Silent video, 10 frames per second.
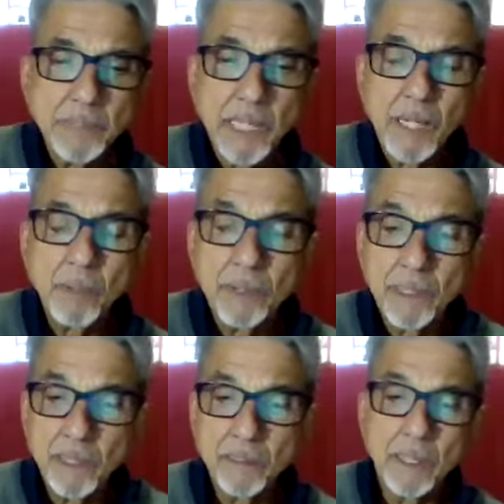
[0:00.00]
How
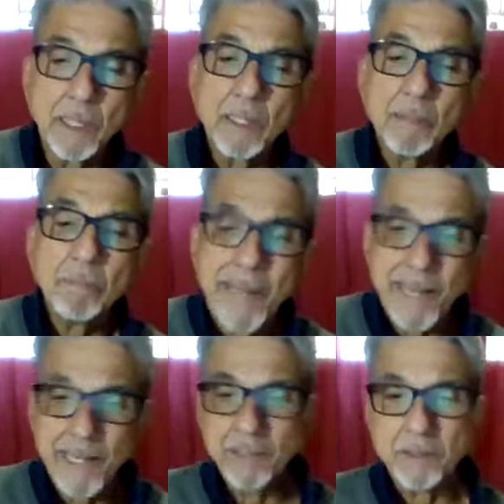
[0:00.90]
can
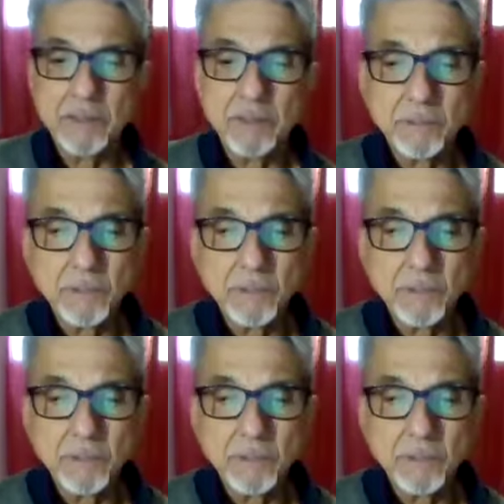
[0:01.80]
minds